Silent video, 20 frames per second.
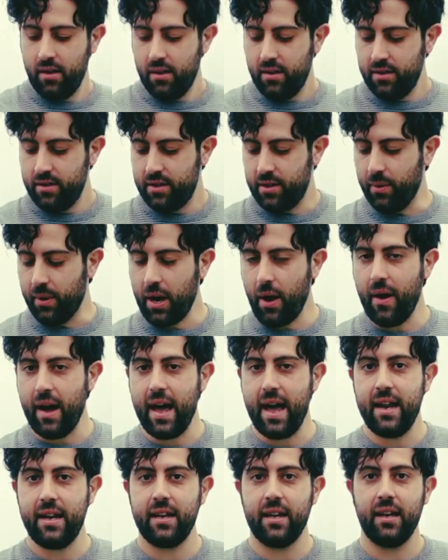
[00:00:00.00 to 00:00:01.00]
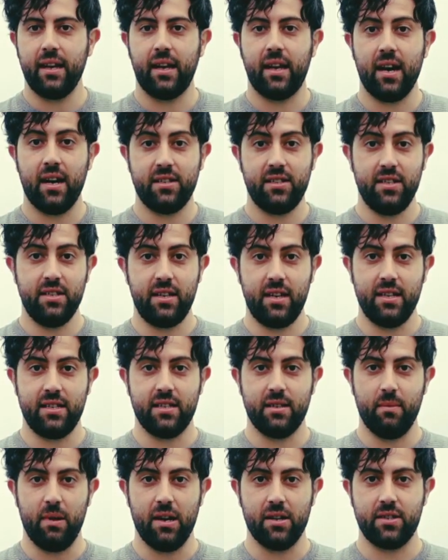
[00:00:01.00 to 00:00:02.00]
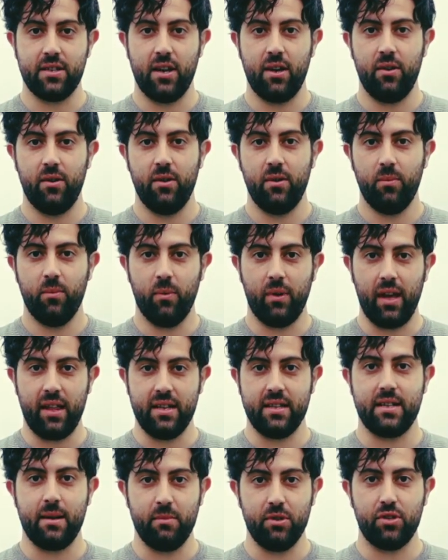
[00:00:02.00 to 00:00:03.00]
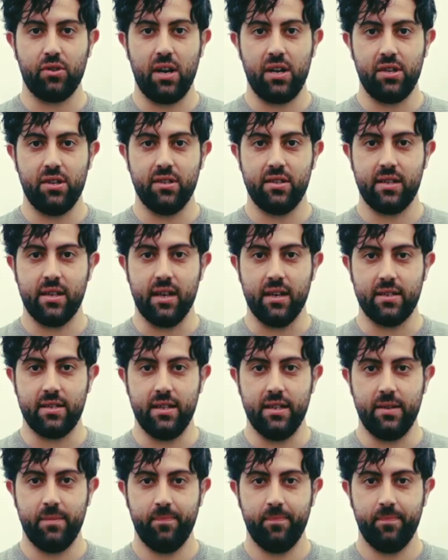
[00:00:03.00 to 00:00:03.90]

So we'll go ahead and cut into this tomato and get this demonstration started.